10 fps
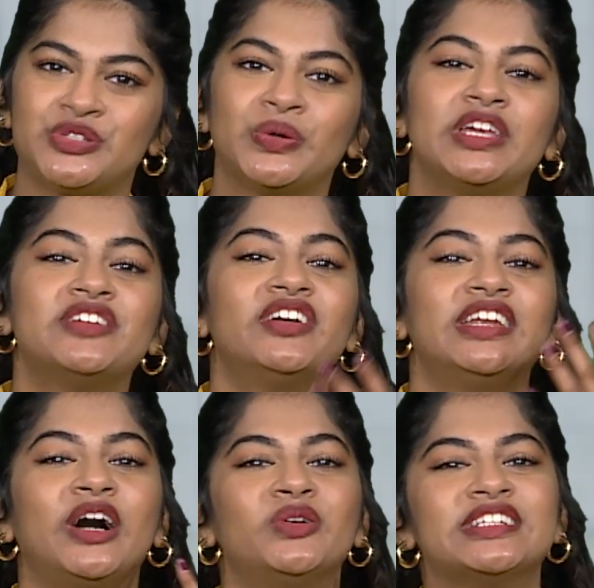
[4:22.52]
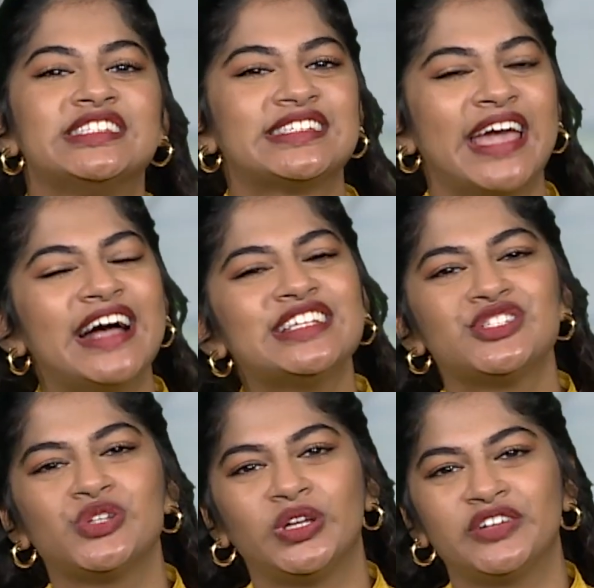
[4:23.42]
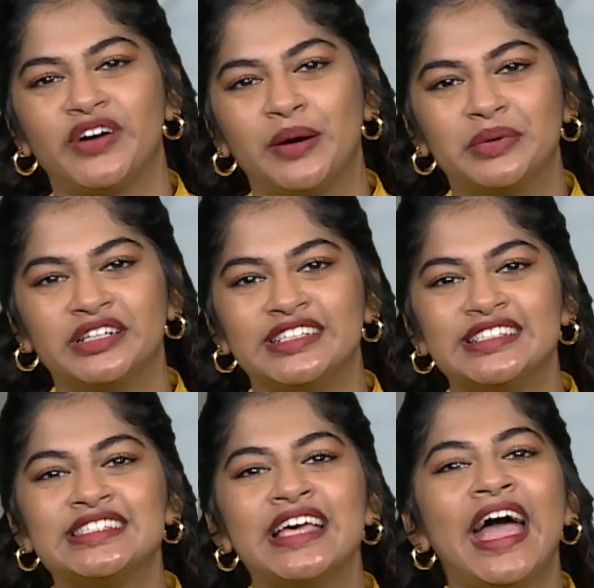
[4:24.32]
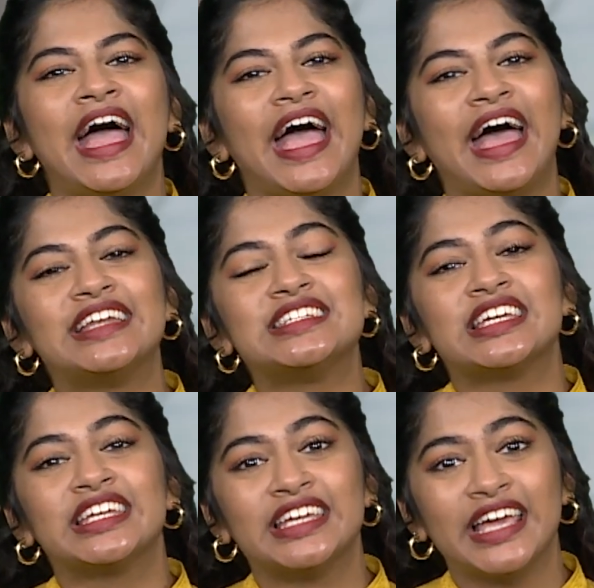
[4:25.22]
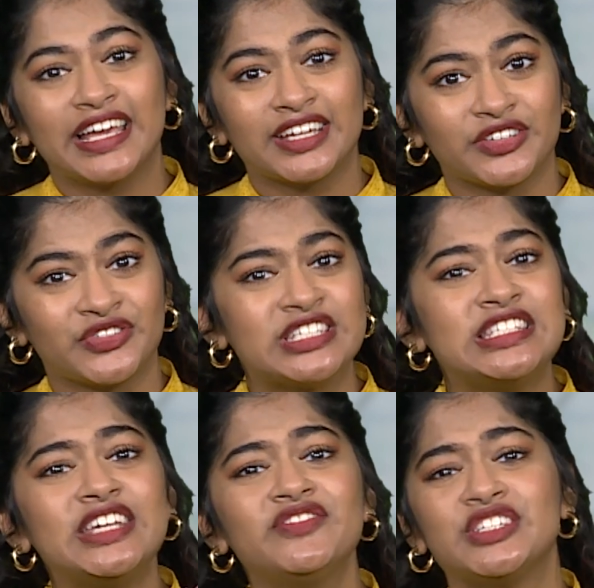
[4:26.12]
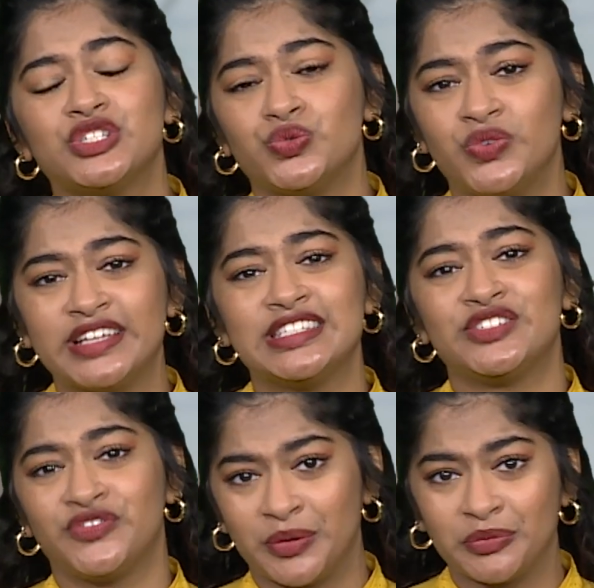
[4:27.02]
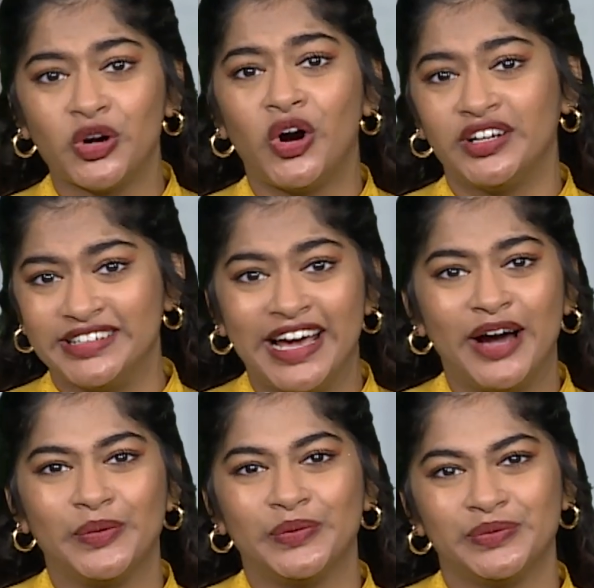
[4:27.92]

So even now let's cast all of our burdens and receive this rest from God now.